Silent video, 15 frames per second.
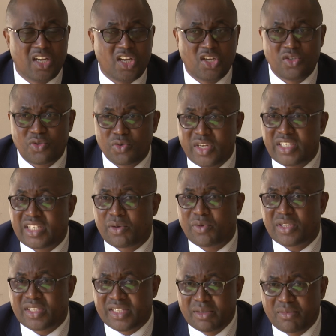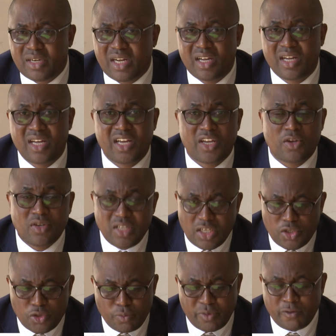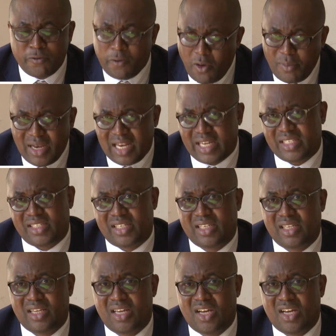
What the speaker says: You need to register with ZIMRA. You need to be formalized.